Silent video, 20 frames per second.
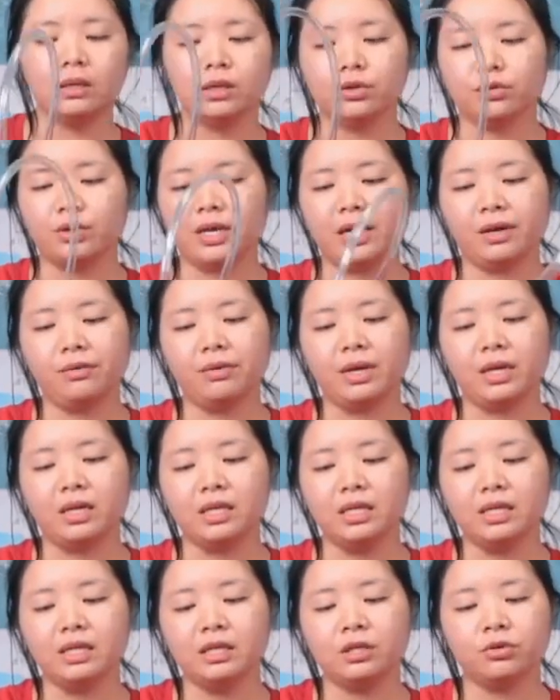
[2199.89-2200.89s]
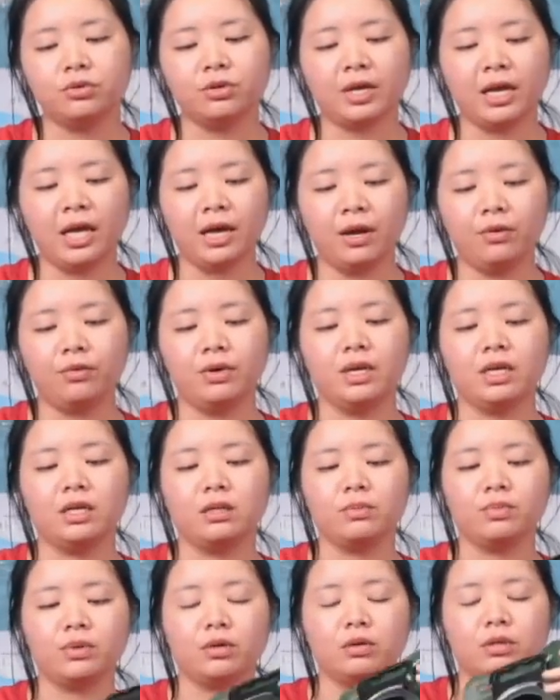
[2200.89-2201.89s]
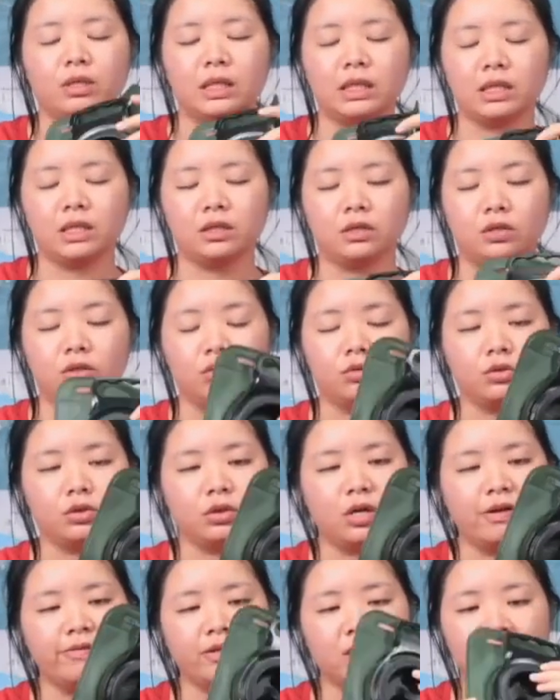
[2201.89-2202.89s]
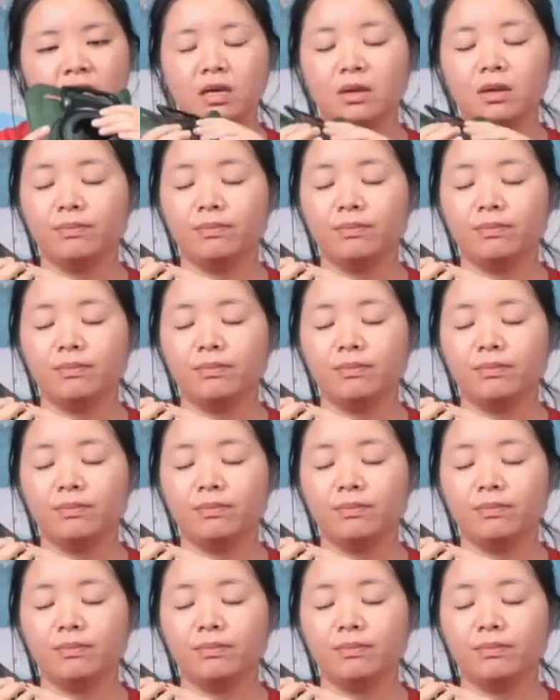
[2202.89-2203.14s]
to carry and easy to carry it because it's so soft.